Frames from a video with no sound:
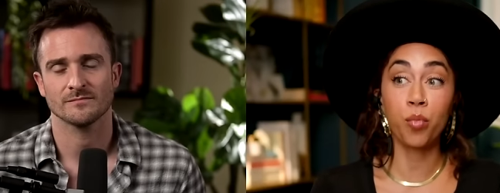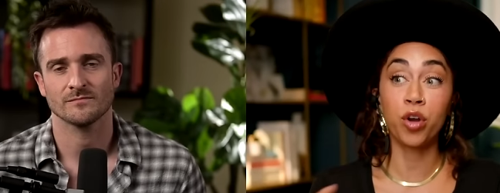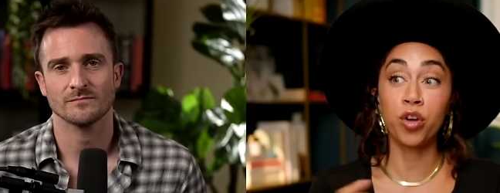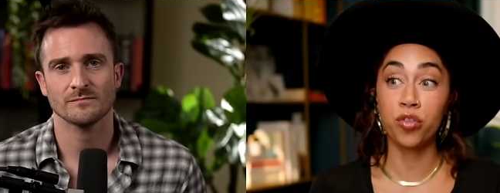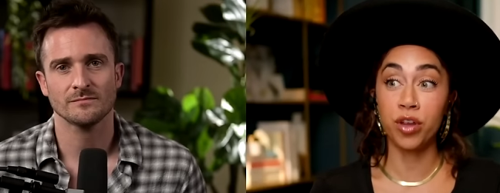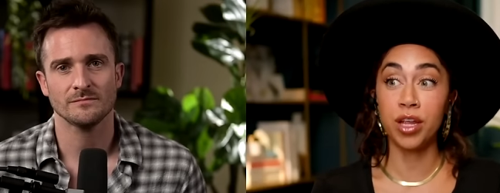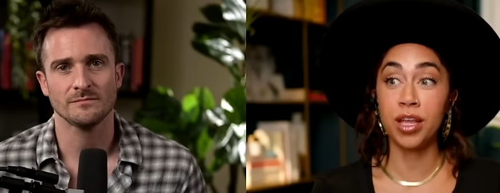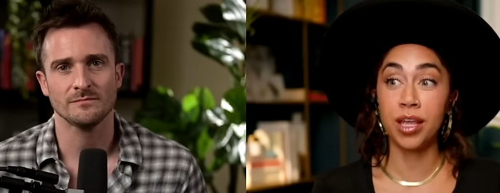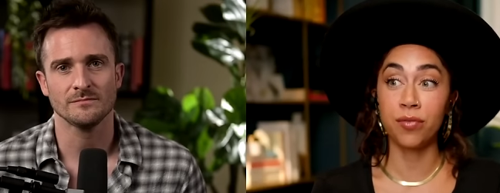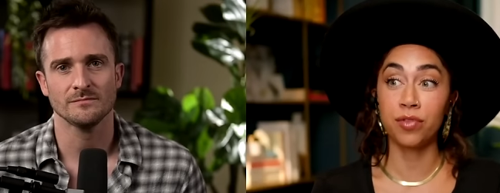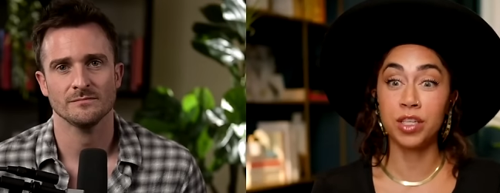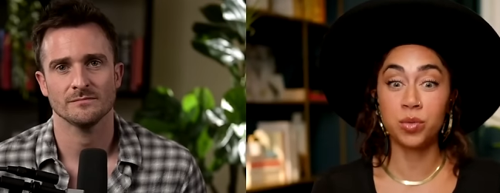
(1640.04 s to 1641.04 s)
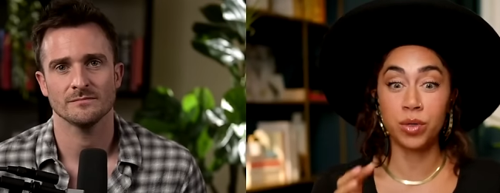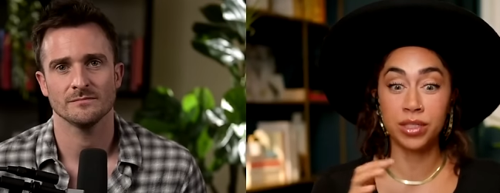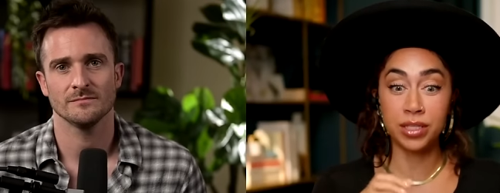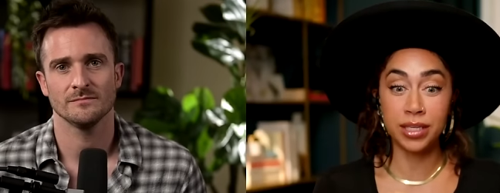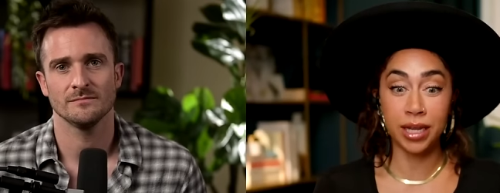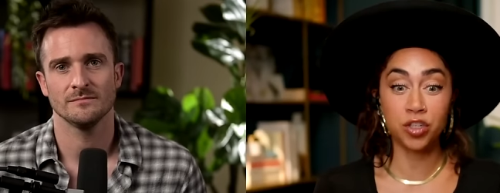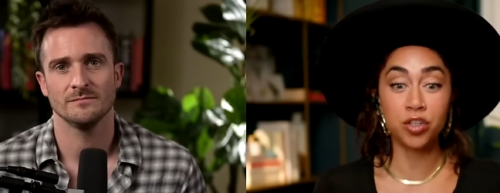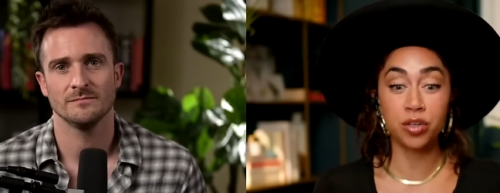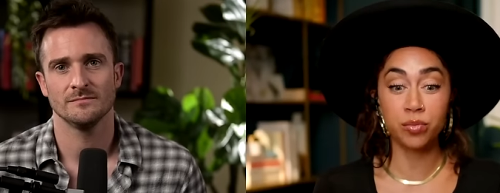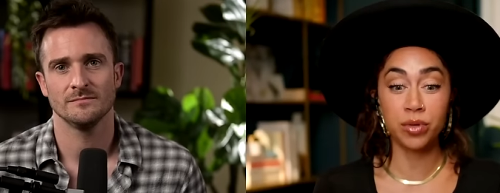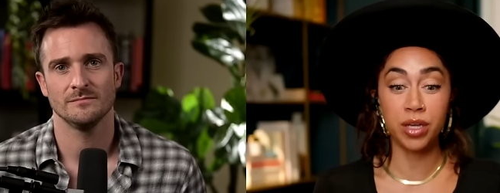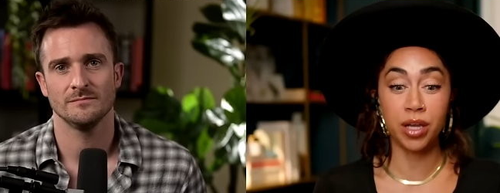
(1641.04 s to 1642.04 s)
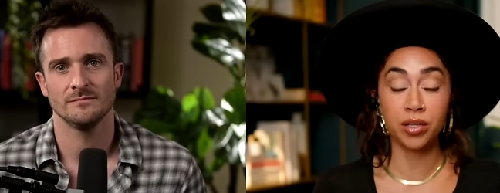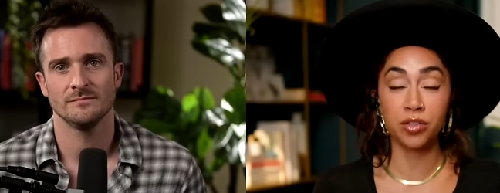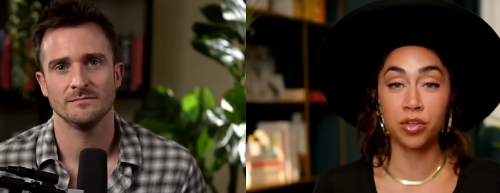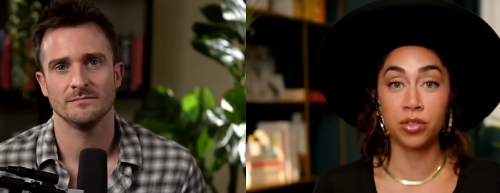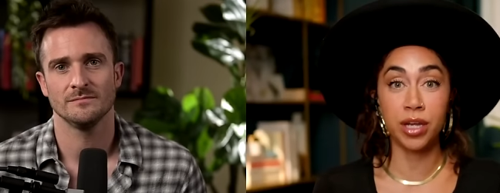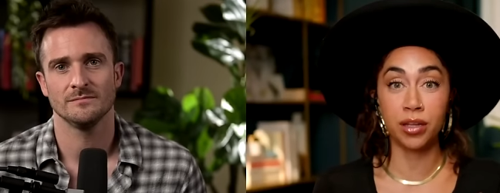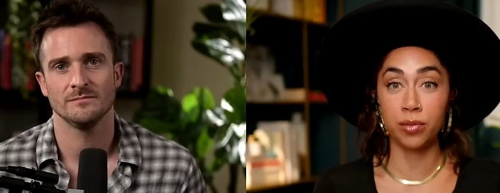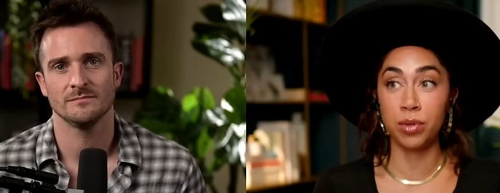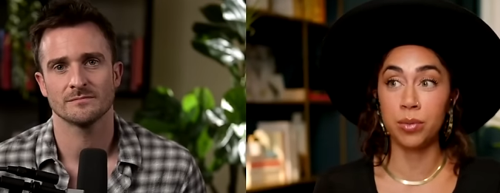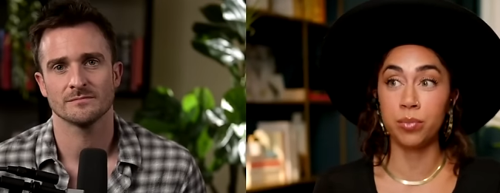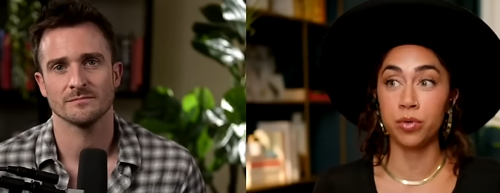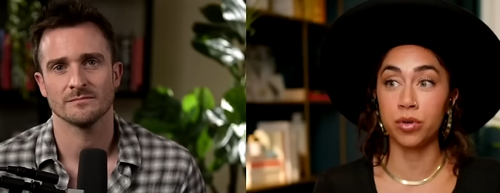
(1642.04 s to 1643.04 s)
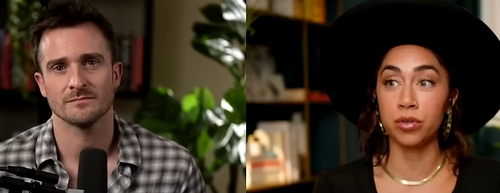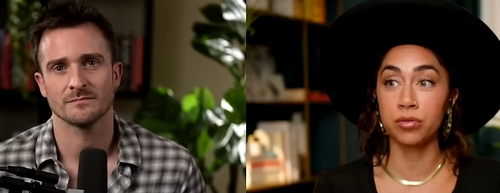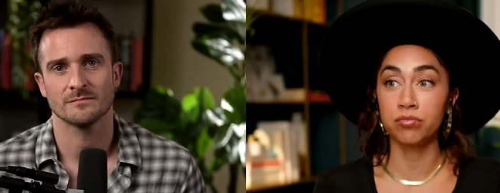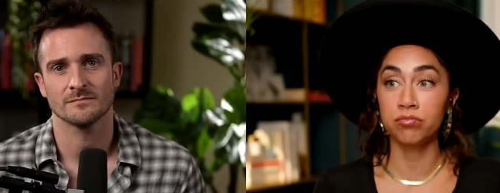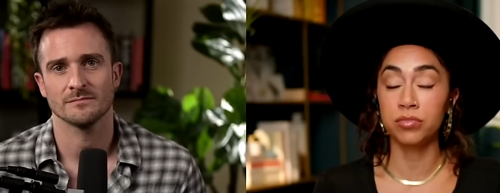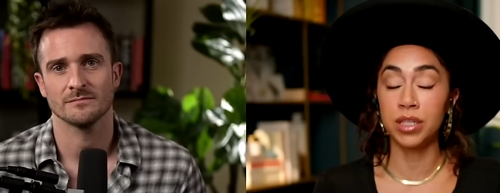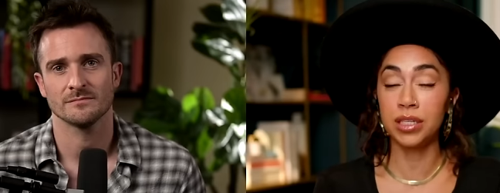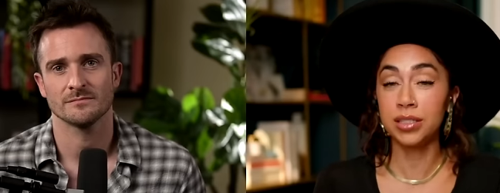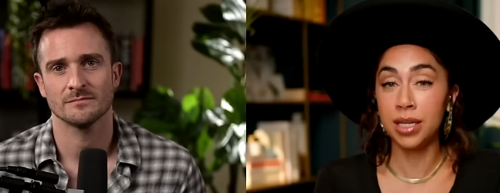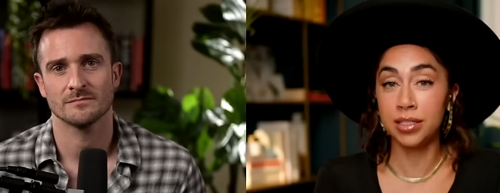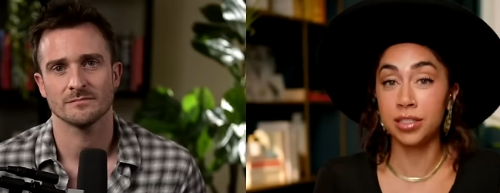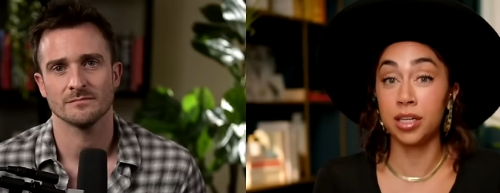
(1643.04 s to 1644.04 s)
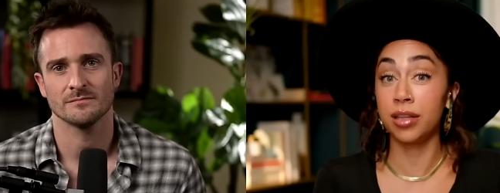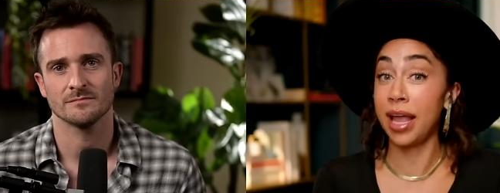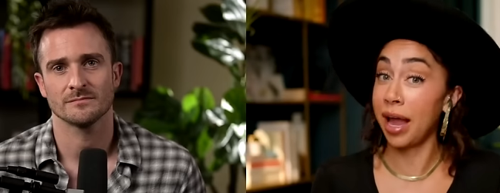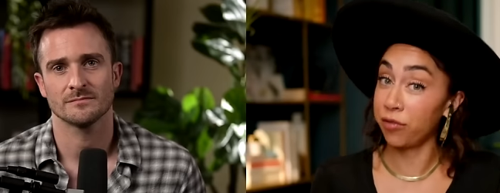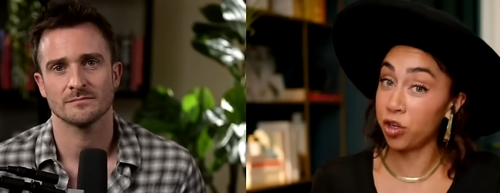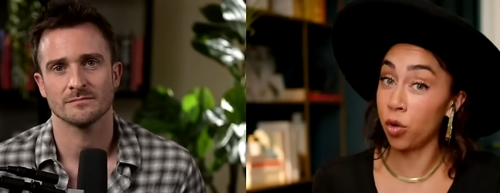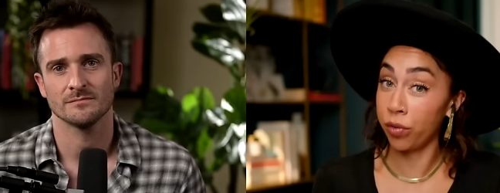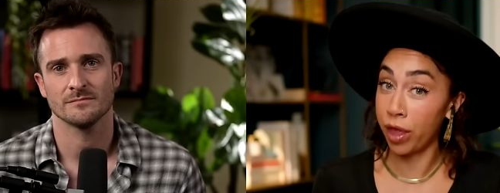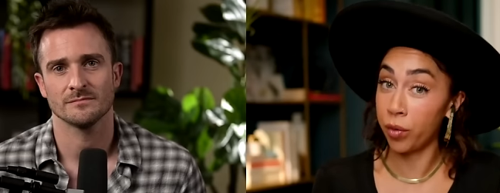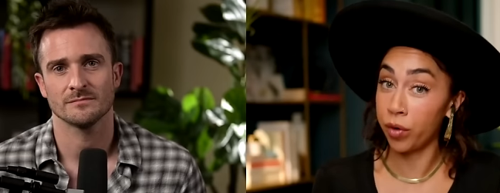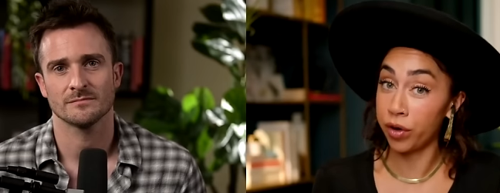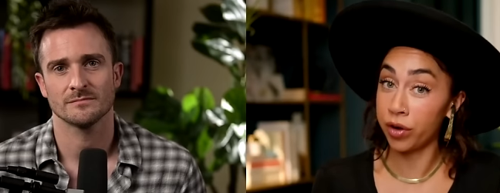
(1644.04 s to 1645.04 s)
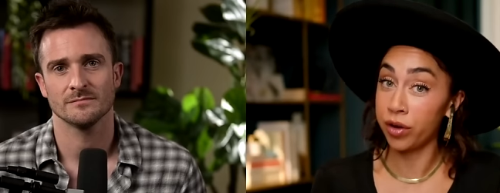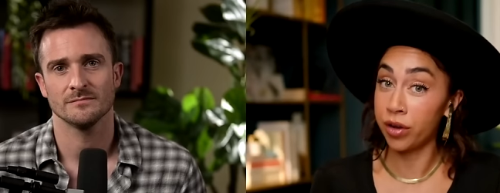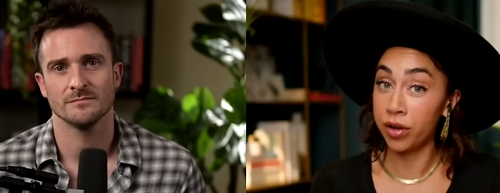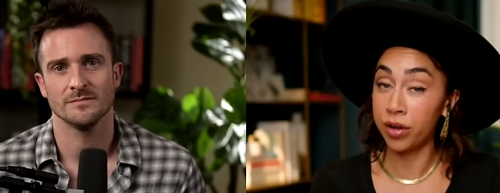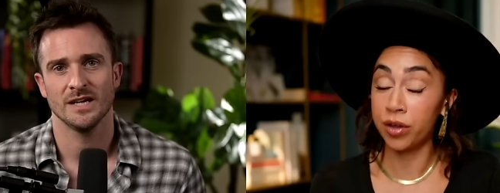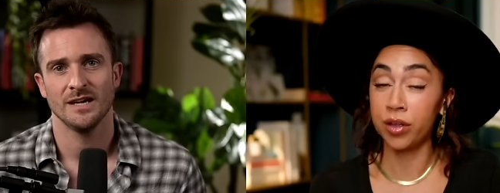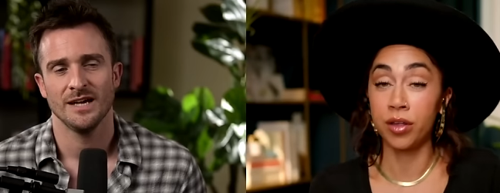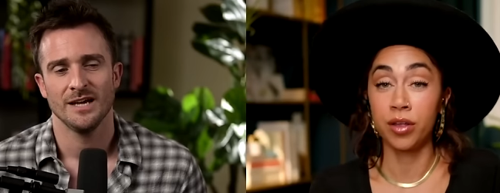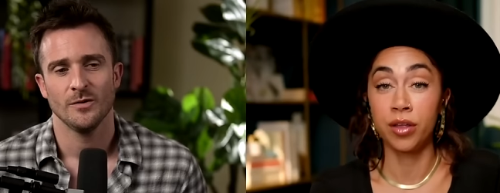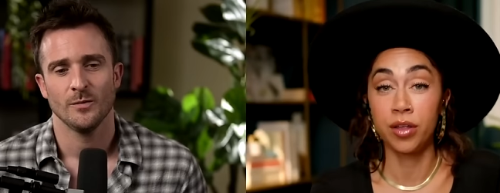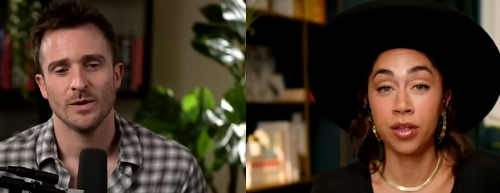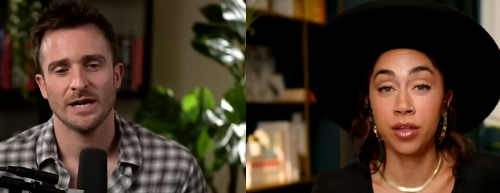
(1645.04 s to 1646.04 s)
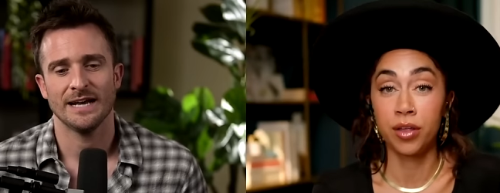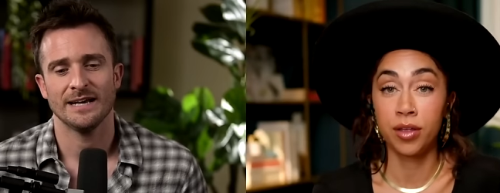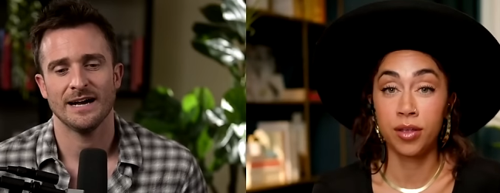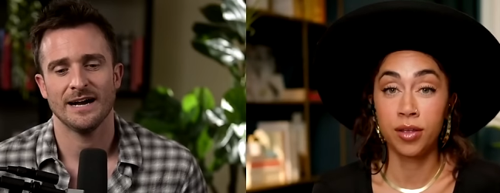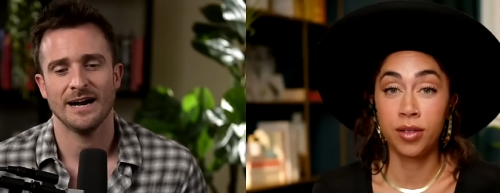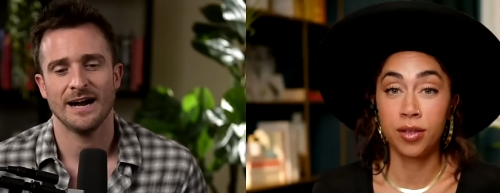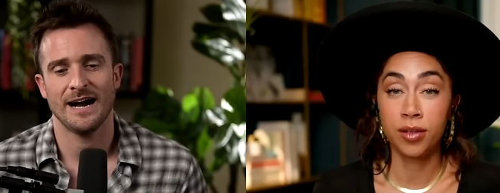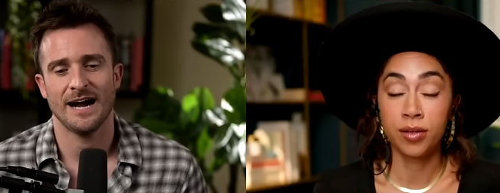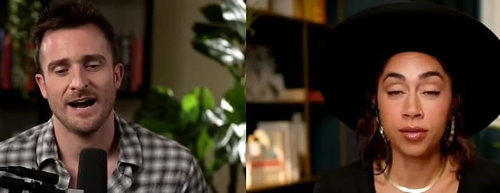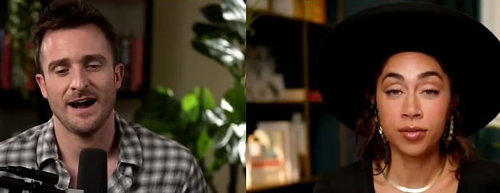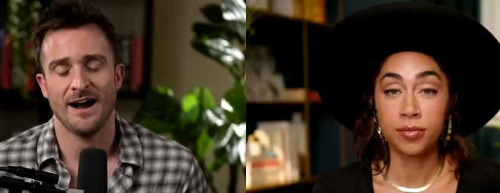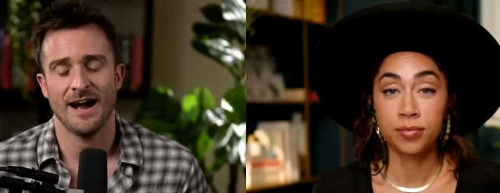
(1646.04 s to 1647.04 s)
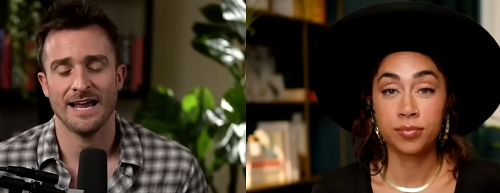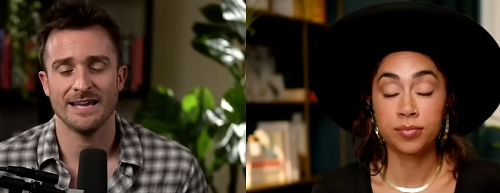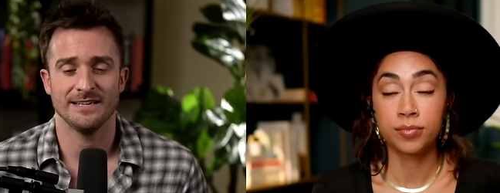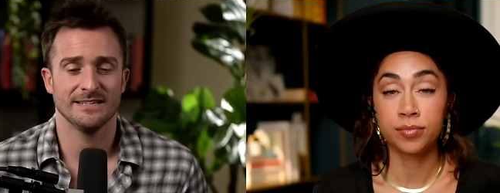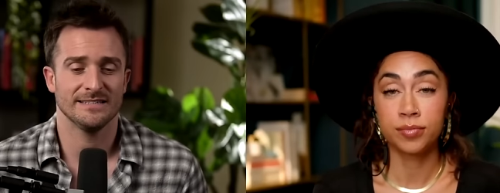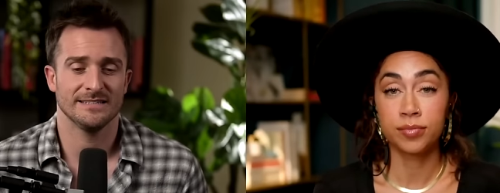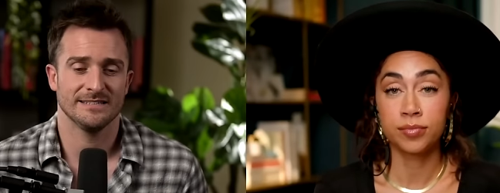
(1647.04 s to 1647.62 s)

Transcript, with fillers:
Speaker 1: I'm wondering if this was intentional because you're telling people that doesn't necessarily have to go in that order.
Speaker 2: Well, I, I